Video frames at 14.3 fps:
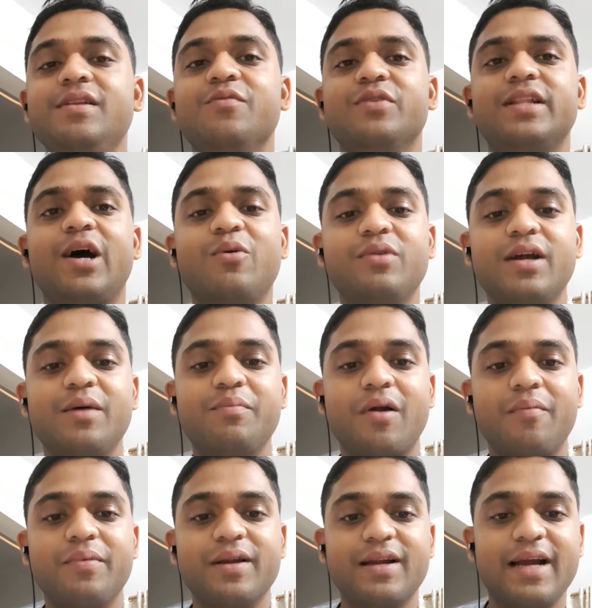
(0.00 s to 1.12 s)
without a
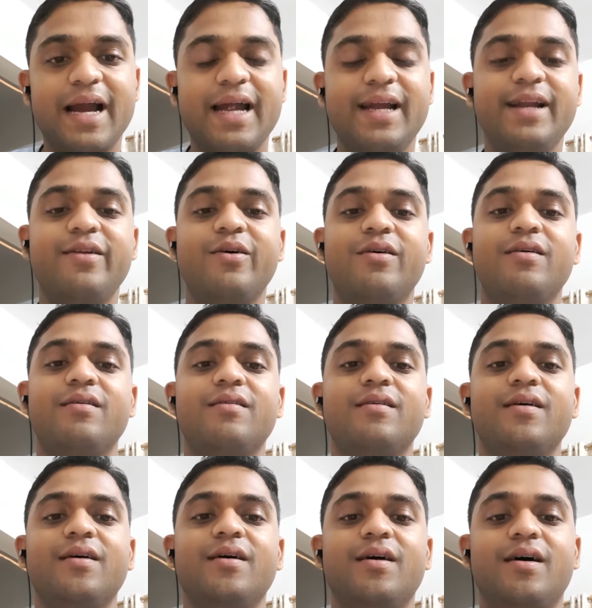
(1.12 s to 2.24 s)
proper guide or
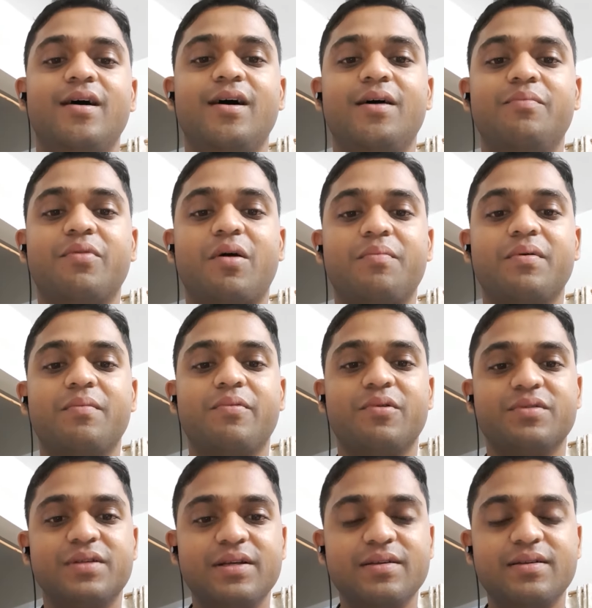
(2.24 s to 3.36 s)
a proper
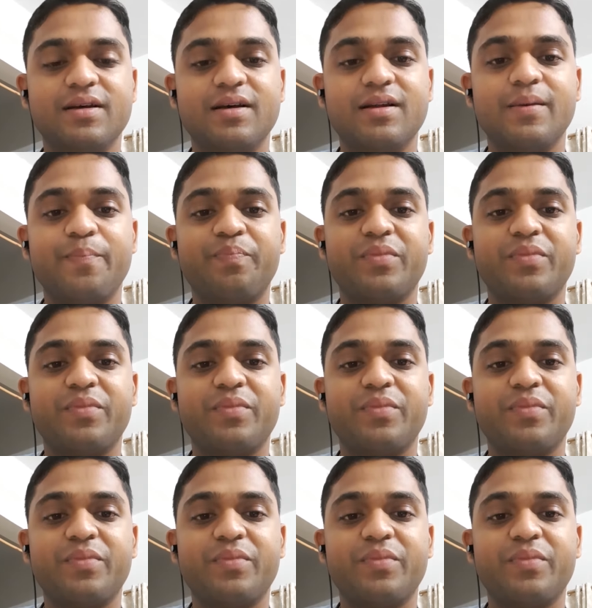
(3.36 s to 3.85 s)
procedure,